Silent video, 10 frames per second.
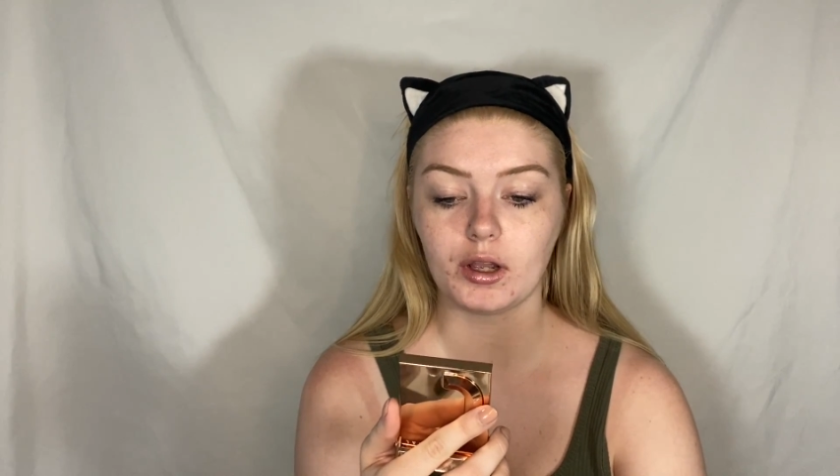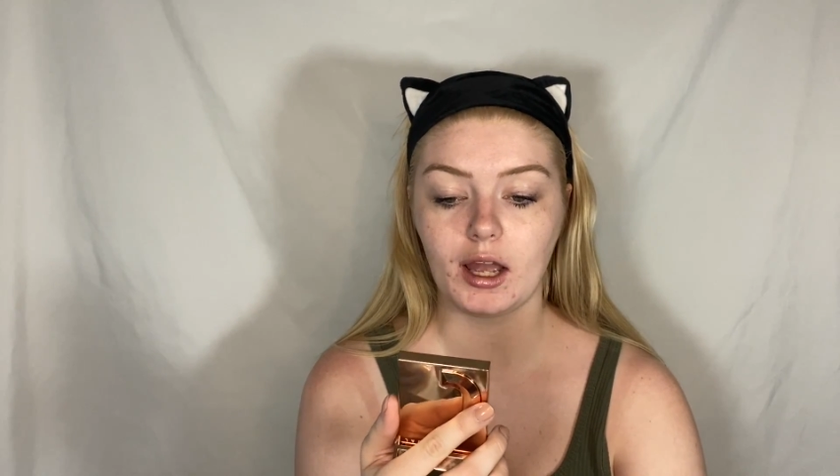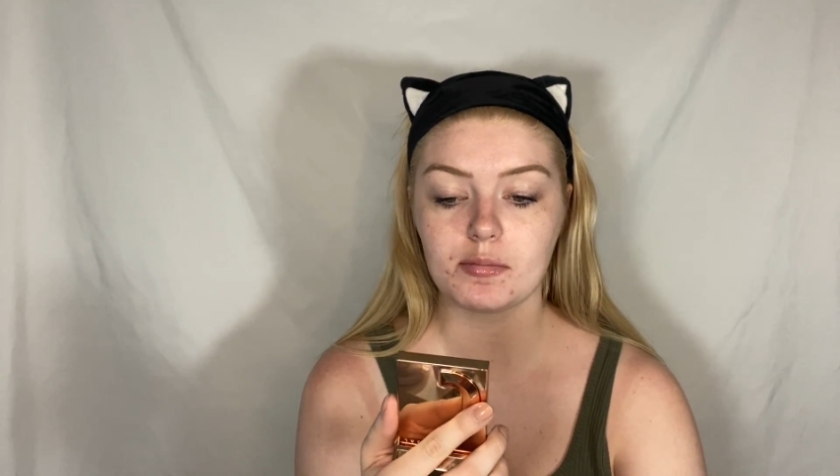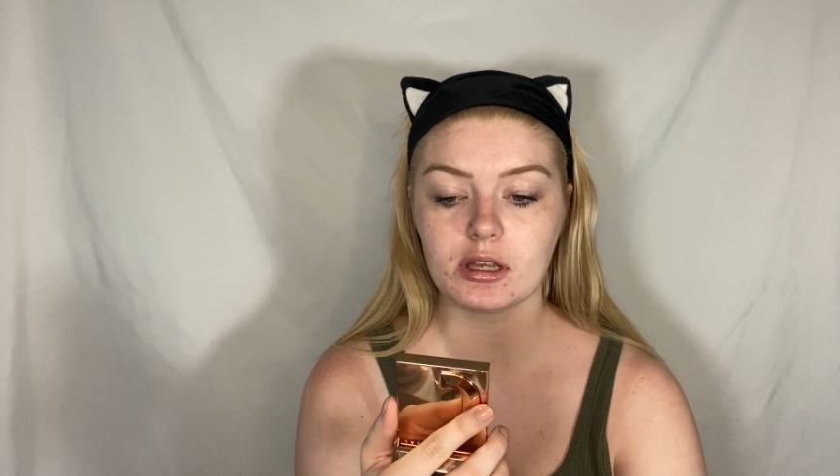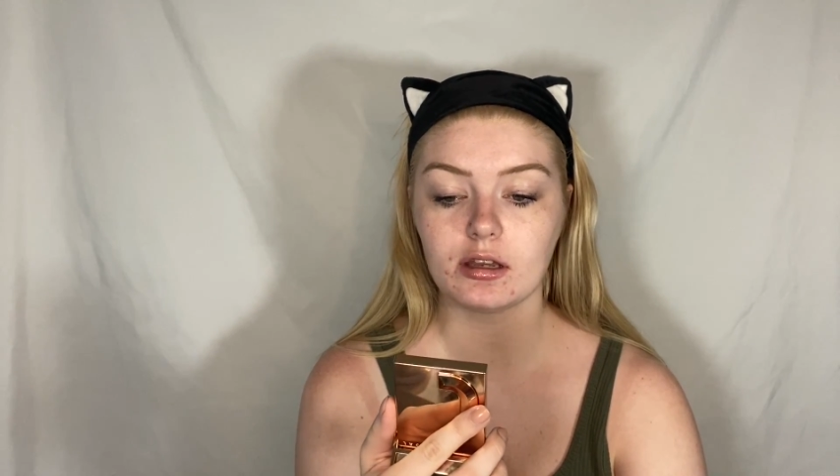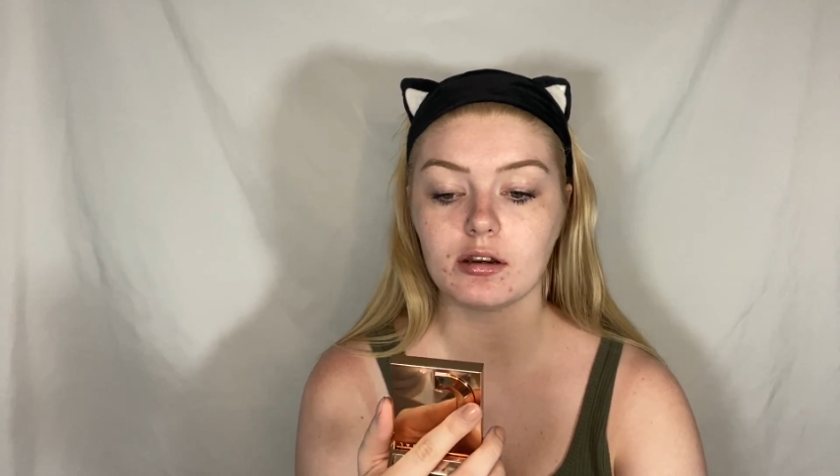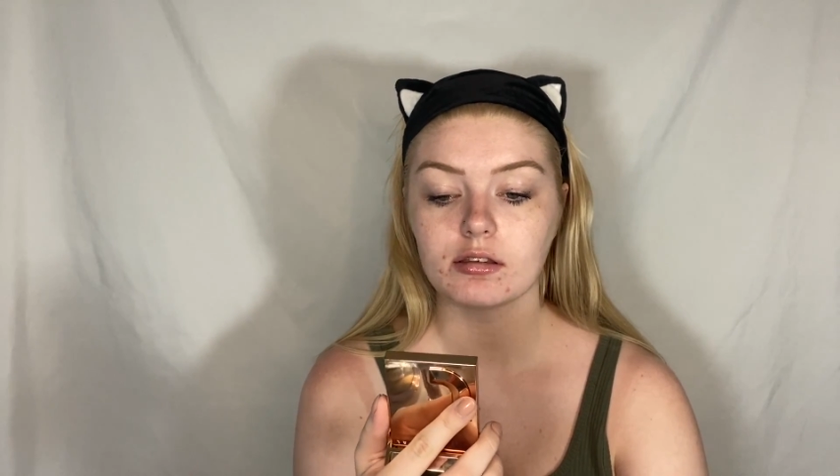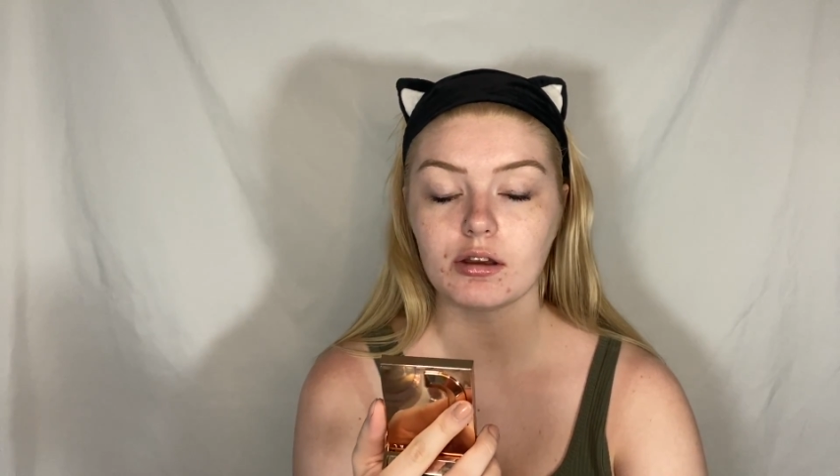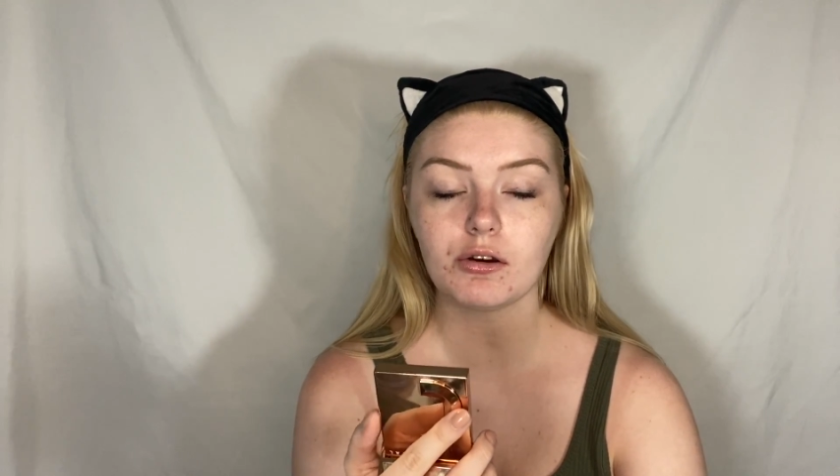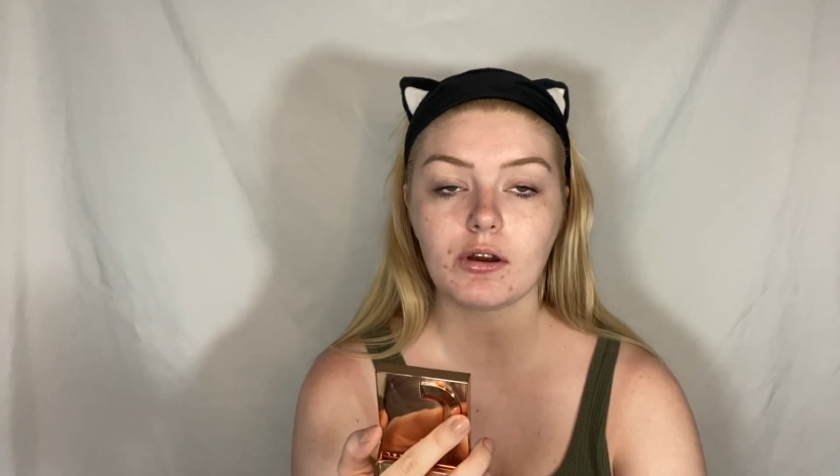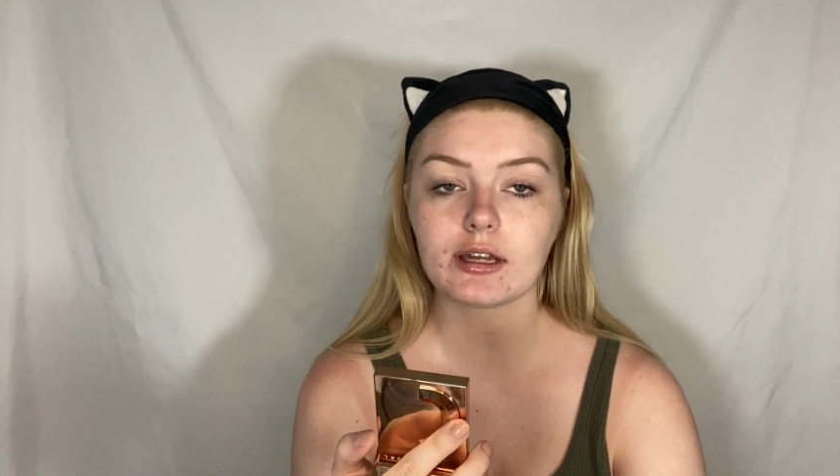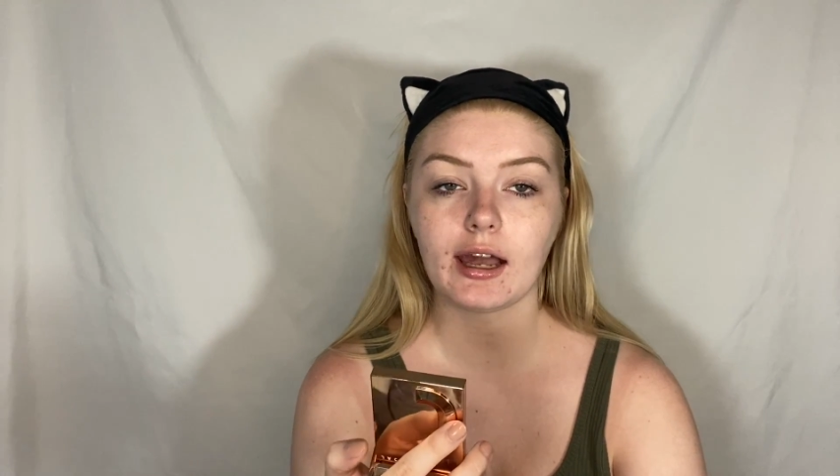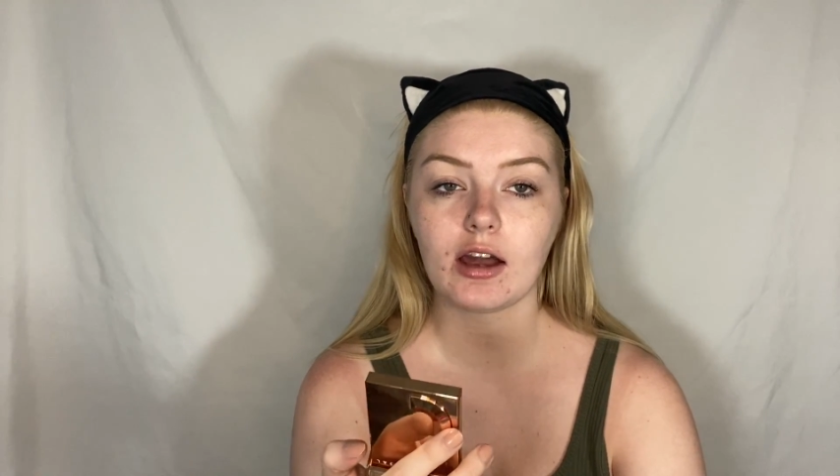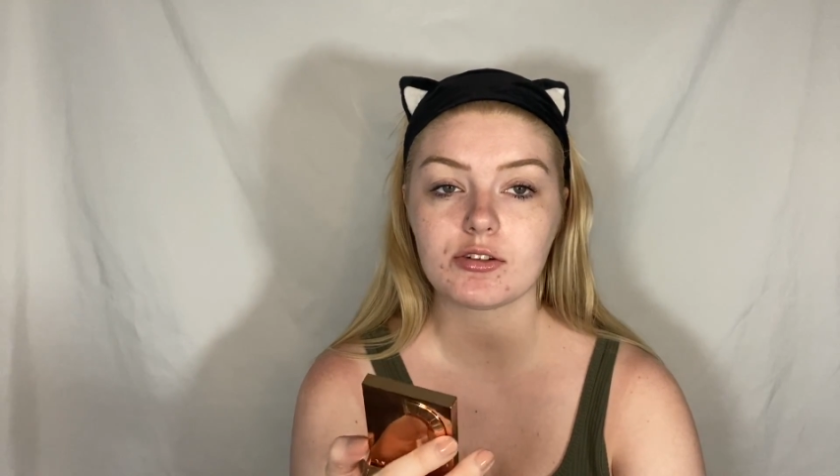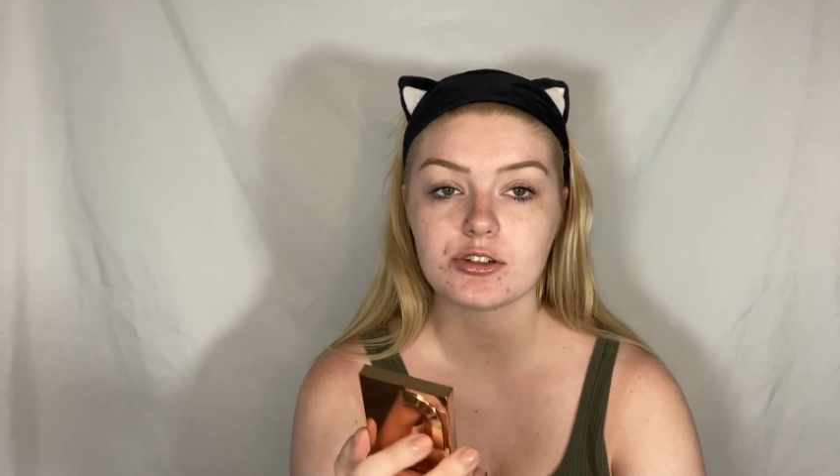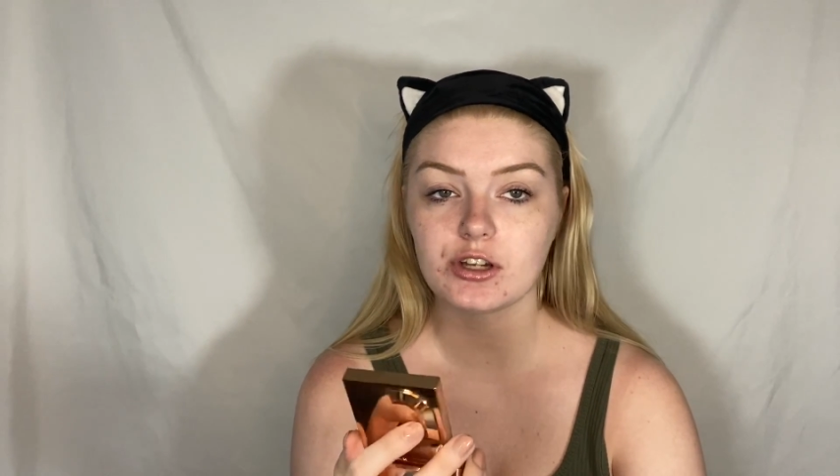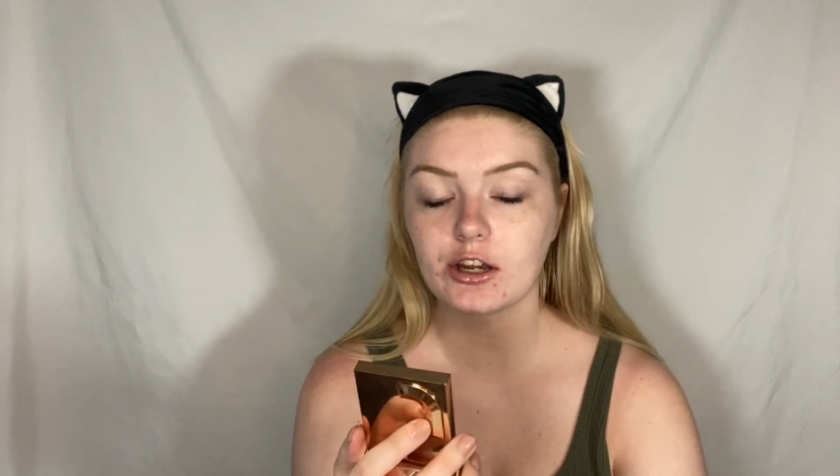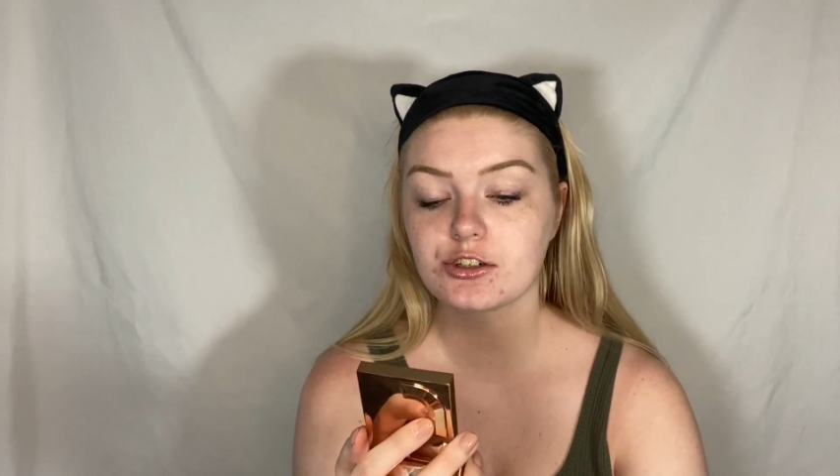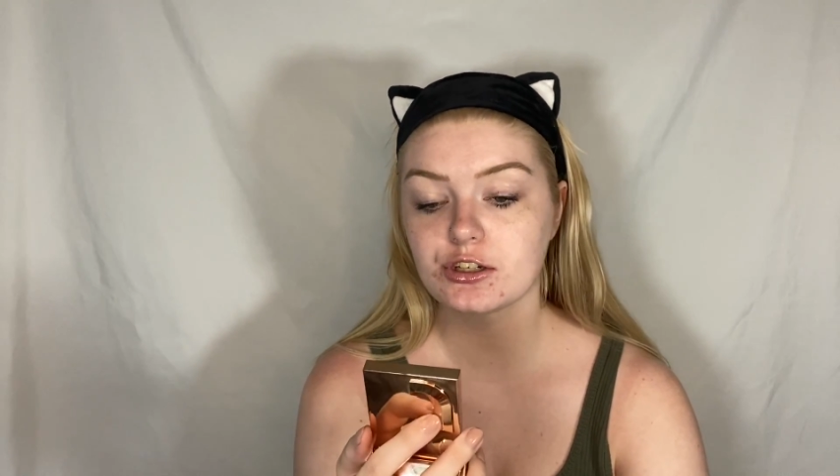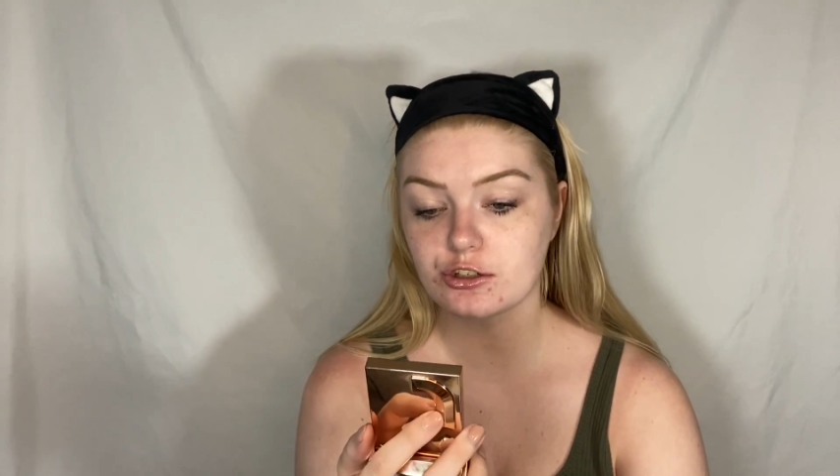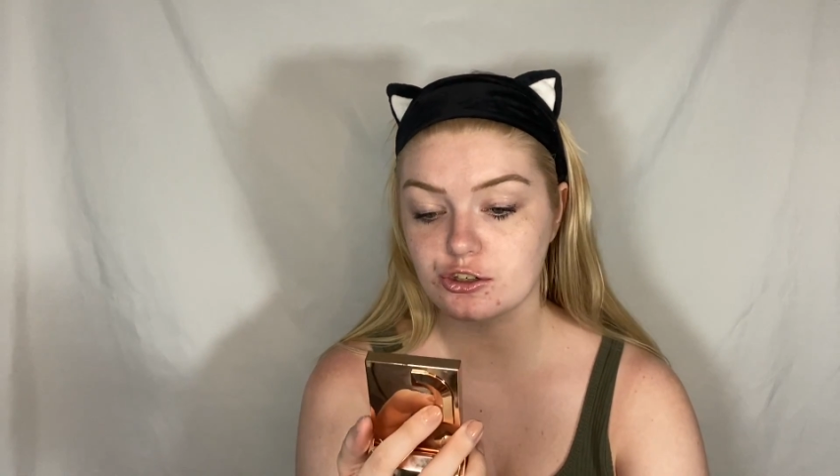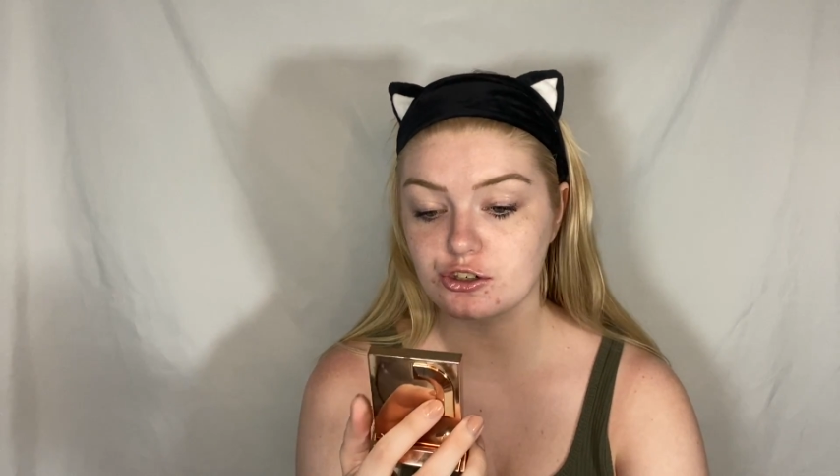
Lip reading: I mean, they look like I have injections